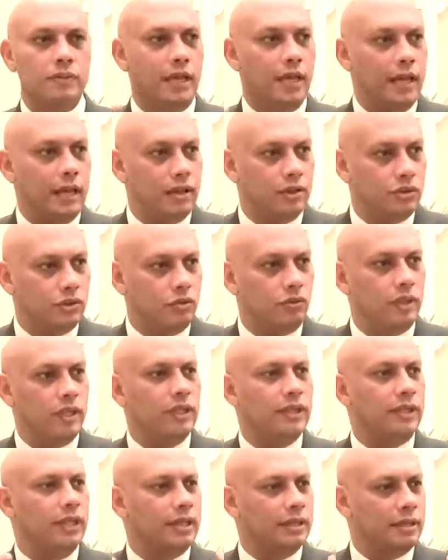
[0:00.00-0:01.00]
the
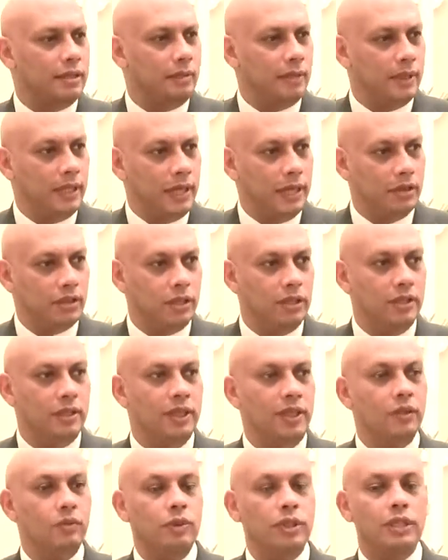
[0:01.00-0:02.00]
history and the examination,
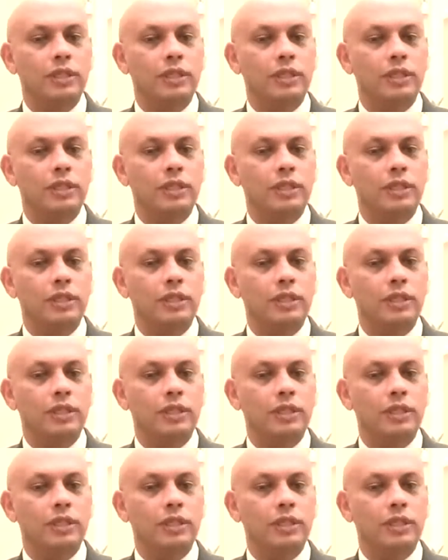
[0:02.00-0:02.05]
then we